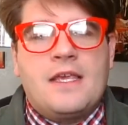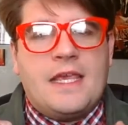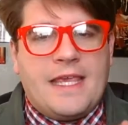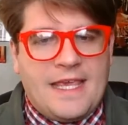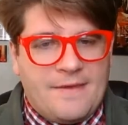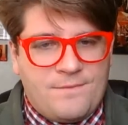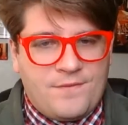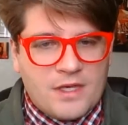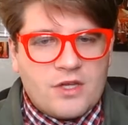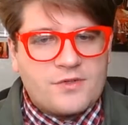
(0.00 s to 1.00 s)
he
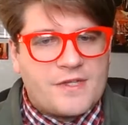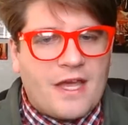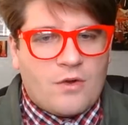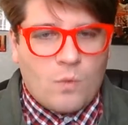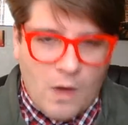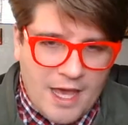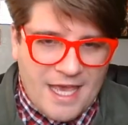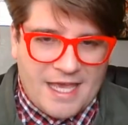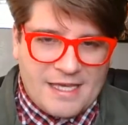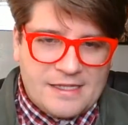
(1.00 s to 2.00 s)
figures out a
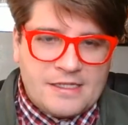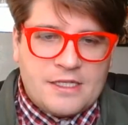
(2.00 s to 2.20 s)
way